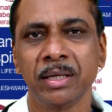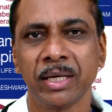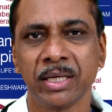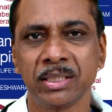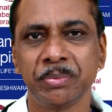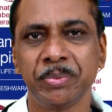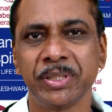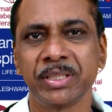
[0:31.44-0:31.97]

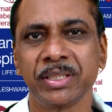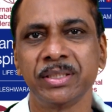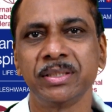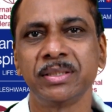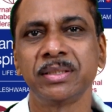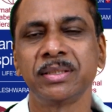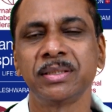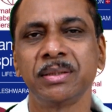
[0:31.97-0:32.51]

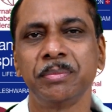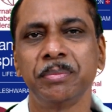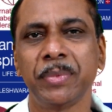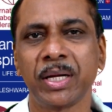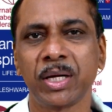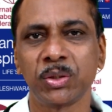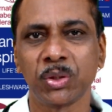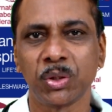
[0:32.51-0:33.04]
exhibitions,
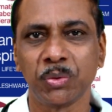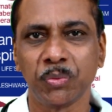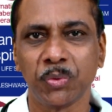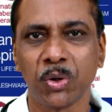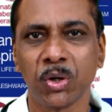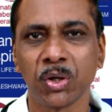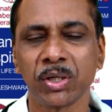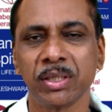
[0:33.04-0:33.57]
marathon
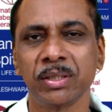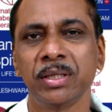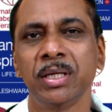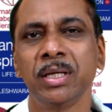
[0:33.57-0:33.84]
walk,